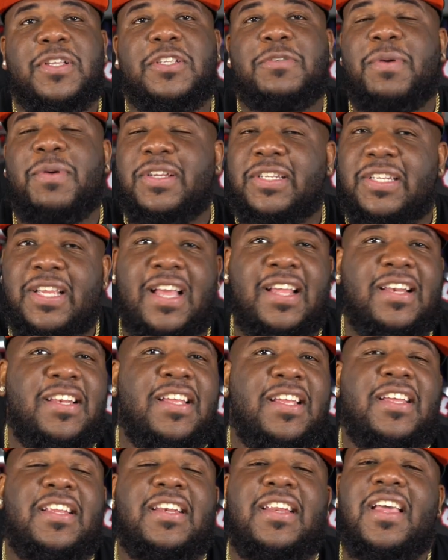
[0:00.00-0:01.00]
Especially out
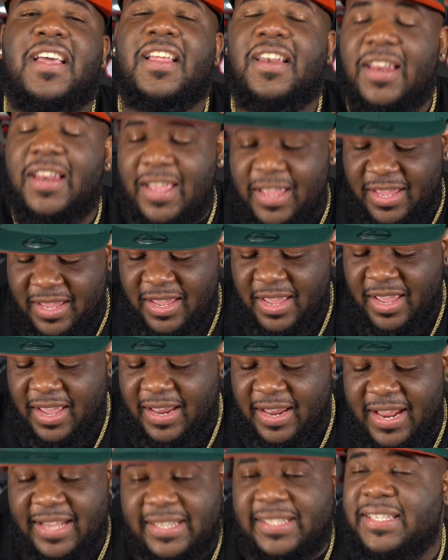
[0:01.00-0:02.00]
there in LA,
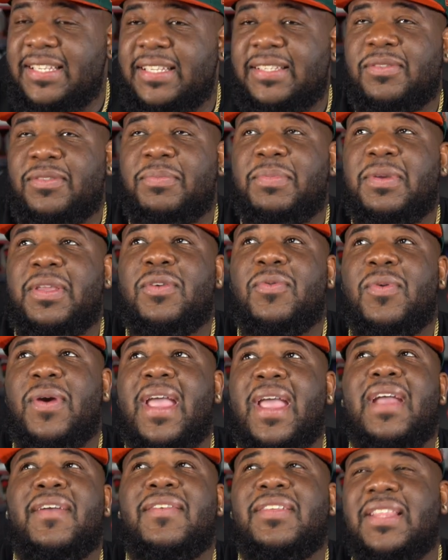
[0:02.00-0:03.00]
that seems to be where
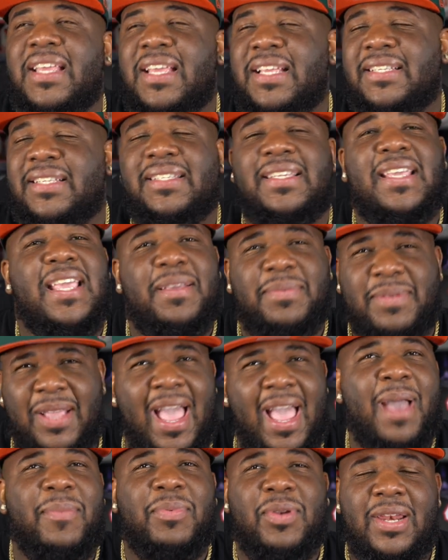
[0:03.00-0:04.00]
everything keeps
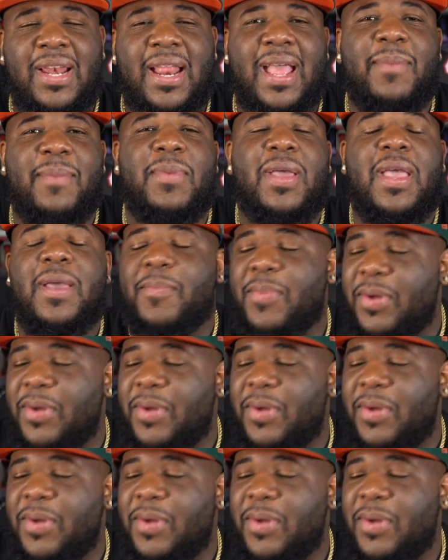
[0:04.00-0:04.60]
happening at, man.